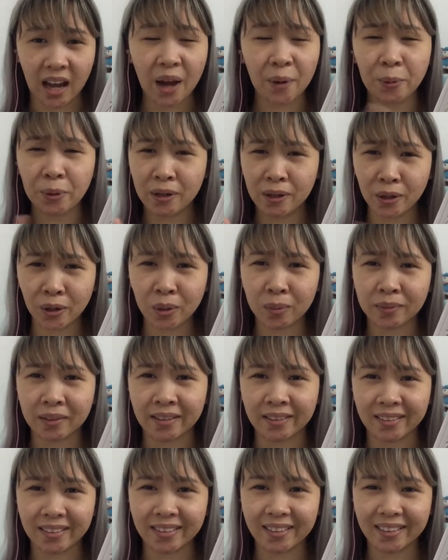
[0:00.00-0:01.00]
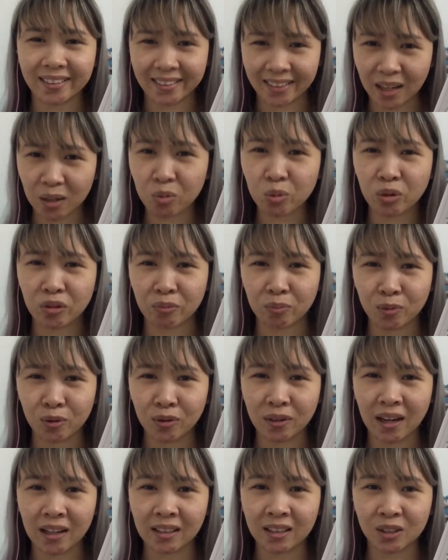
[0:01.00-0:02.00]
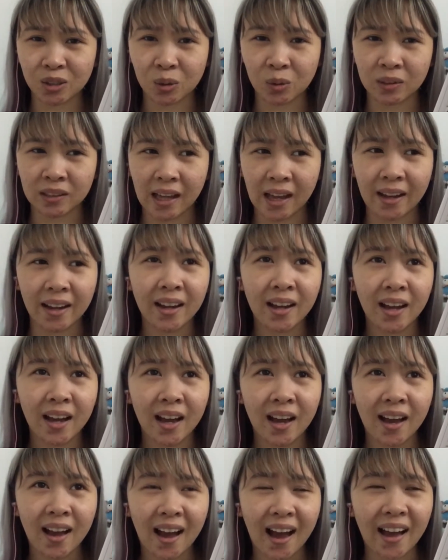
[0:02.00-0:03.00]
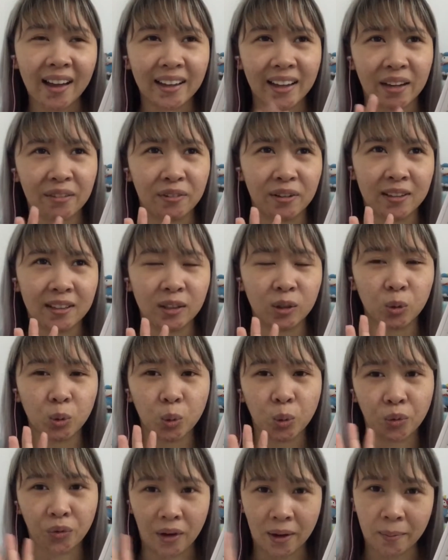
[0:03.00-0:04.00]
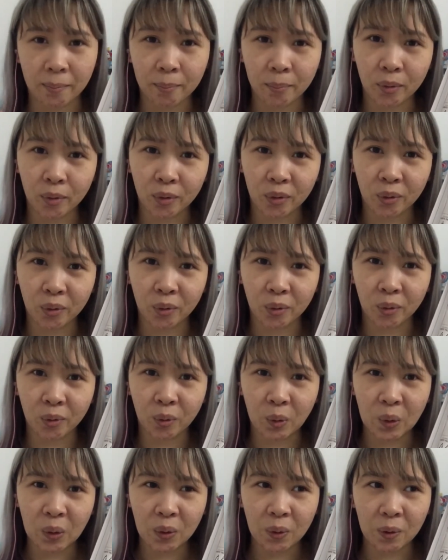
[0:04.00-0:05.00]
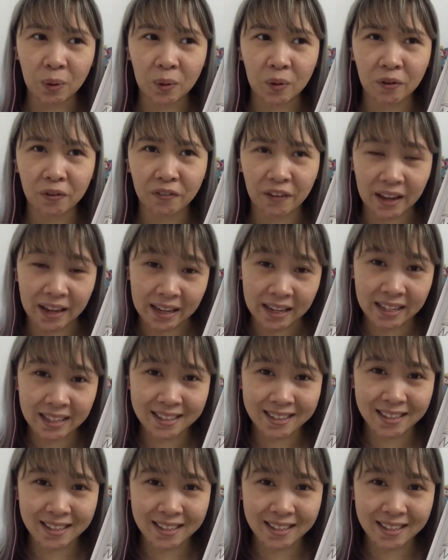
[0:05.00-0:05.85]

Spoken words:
I really hope that it comes with blue color so that I can really do rainbow face.